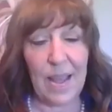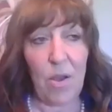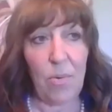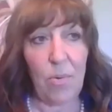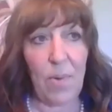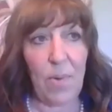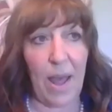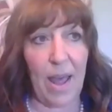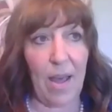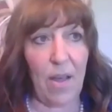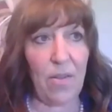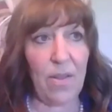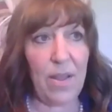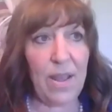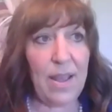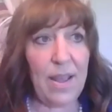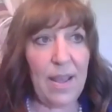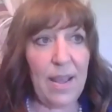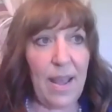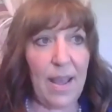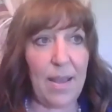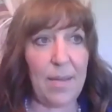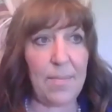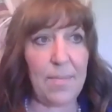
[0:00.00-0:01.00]
Well,
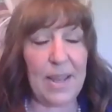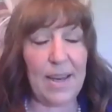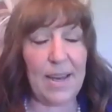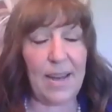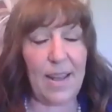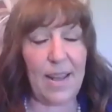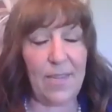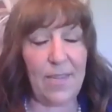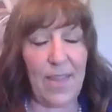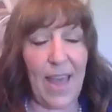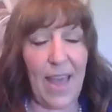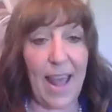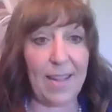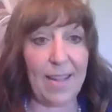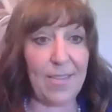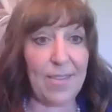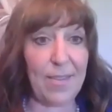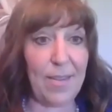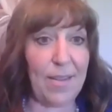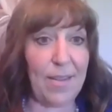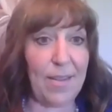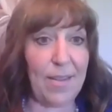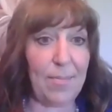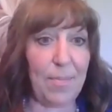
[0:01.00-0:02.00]
and that's
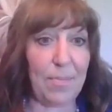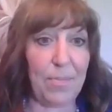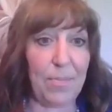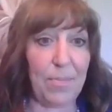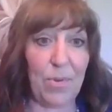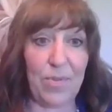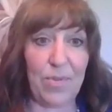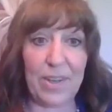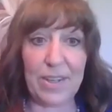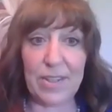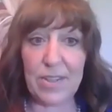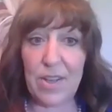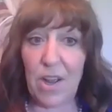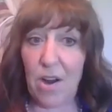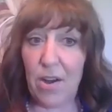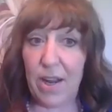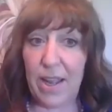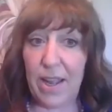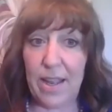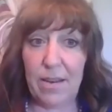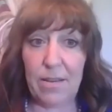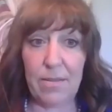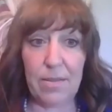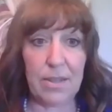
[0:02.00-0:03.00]
a moving
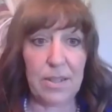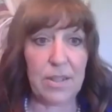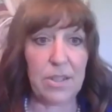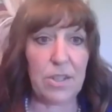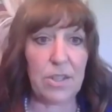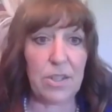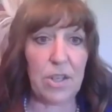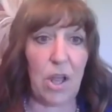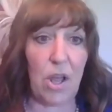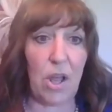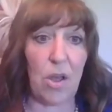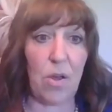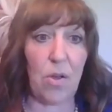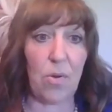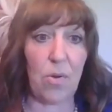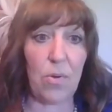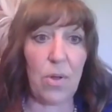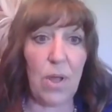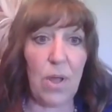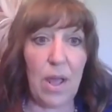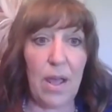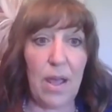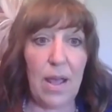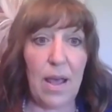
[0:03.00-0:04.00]
target.
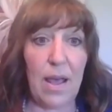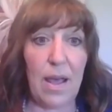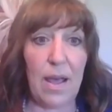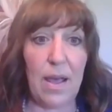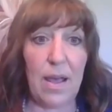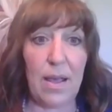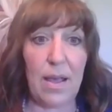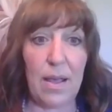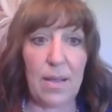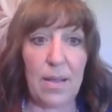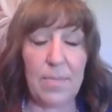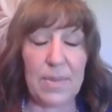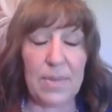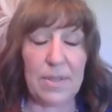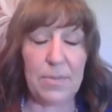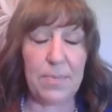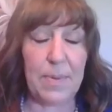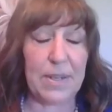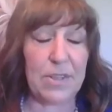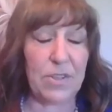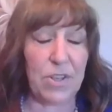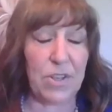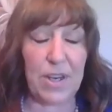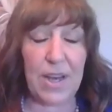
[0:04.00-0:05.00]
So
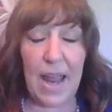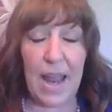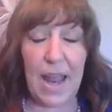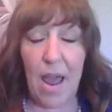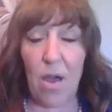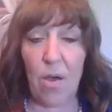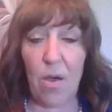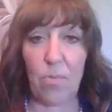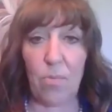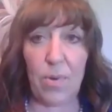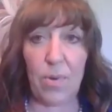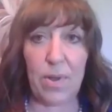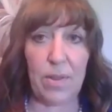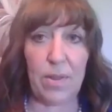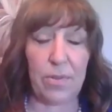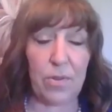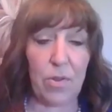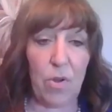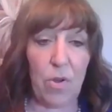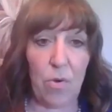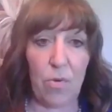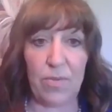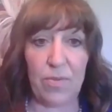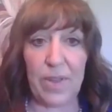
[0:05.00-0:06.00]
especially now with
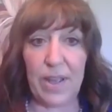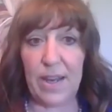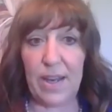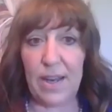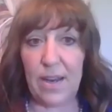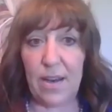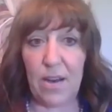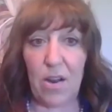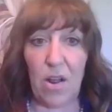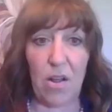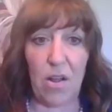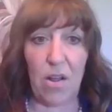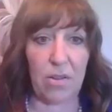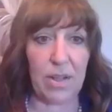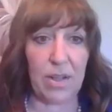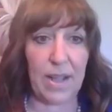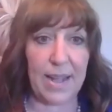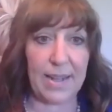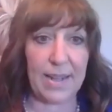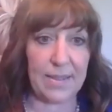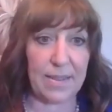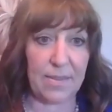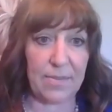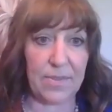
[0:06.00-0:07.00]
COVID and all
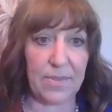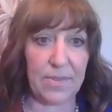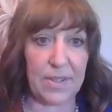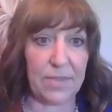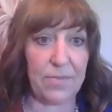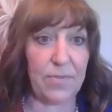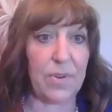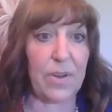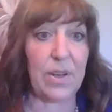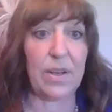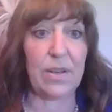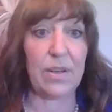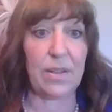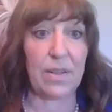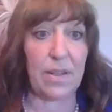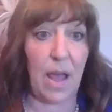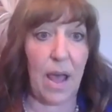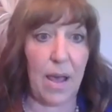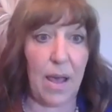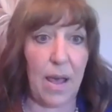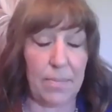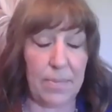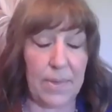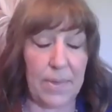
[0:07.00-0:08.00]
kinds of different
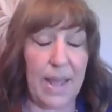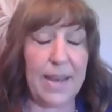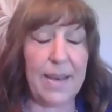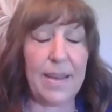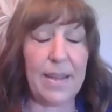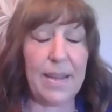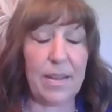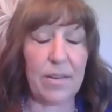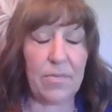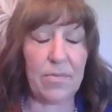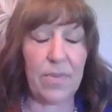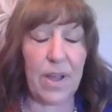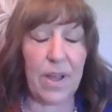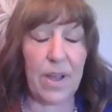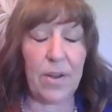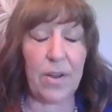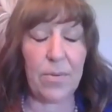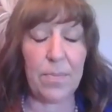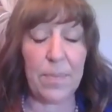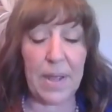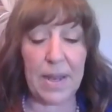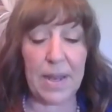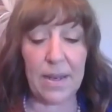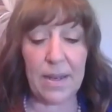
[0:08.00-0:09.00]
lending
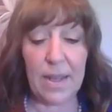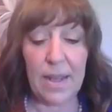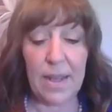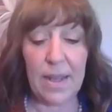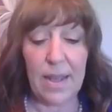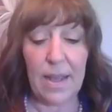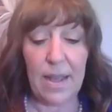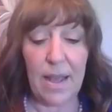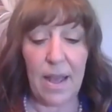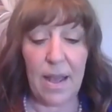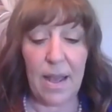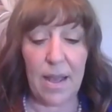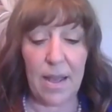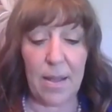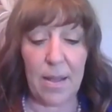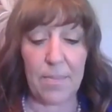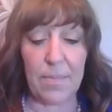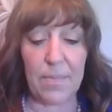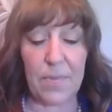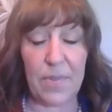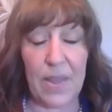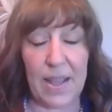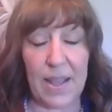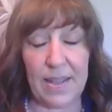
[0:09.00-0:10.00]
environment,
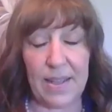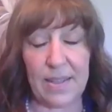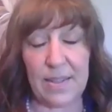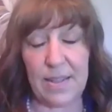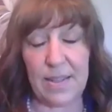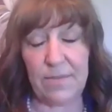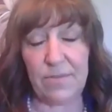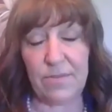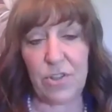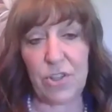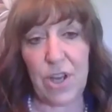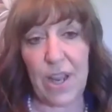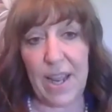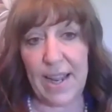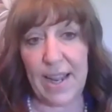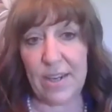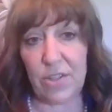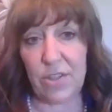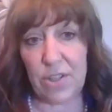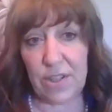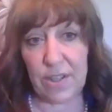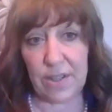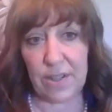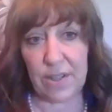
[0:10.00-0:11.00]
things have
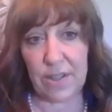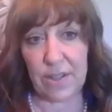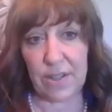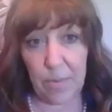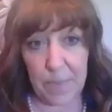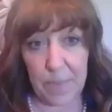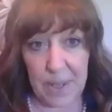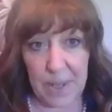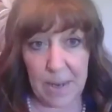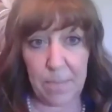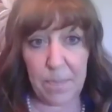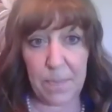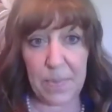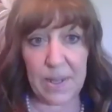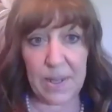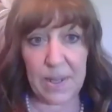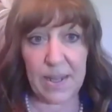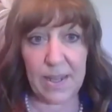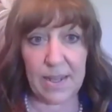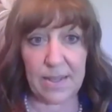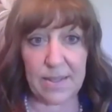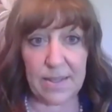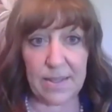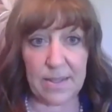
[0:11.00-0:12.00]
changed a little bit,
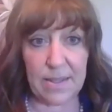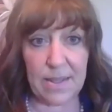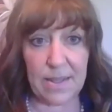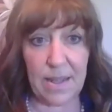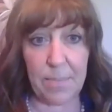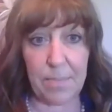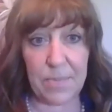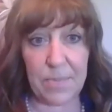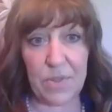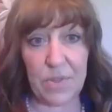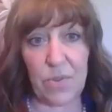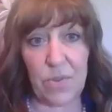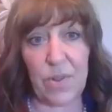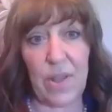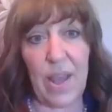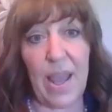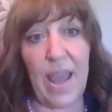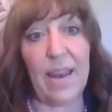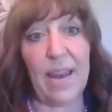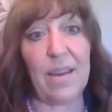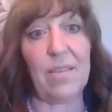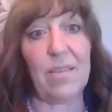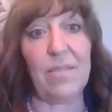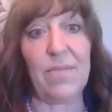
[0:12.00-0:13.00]
because it's up to the
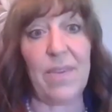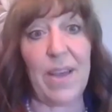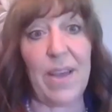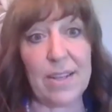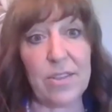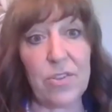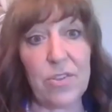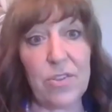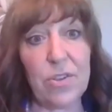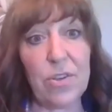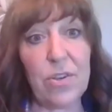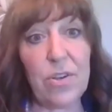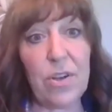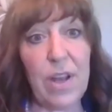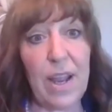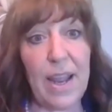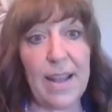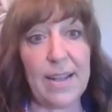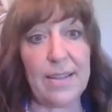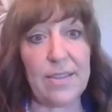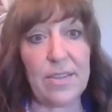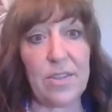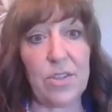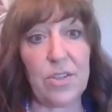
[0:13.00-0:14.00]
end investor
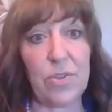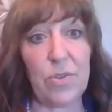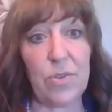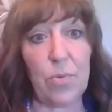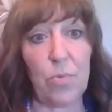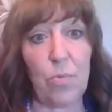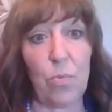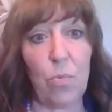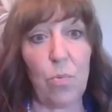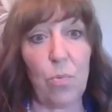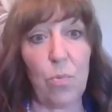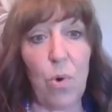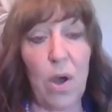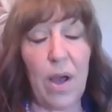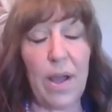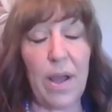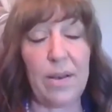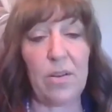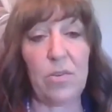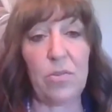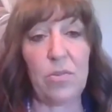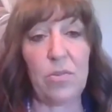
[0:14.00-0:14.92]
as to what